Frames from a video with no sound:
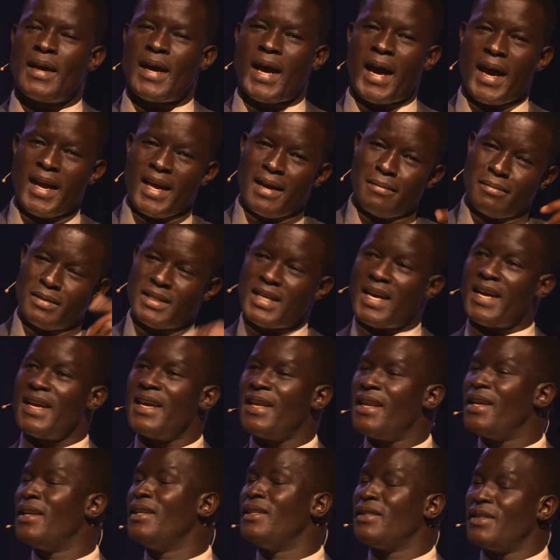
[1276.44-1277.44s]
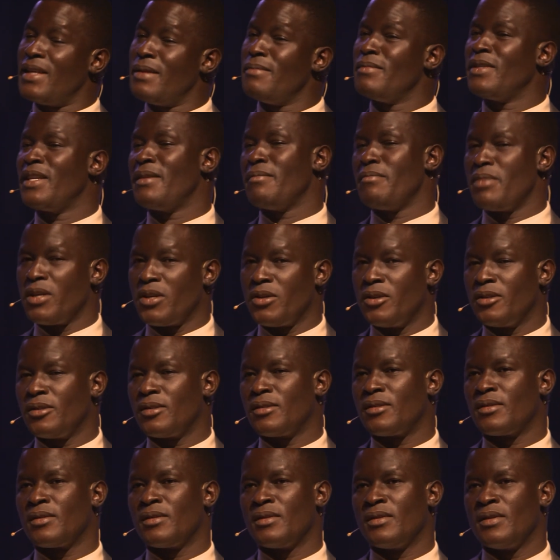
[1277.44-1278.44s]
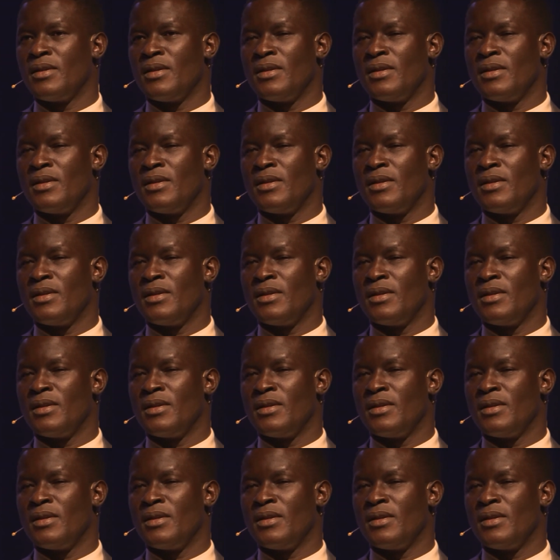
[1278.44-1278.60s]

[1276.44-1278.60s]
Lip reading: I am tired at the same time because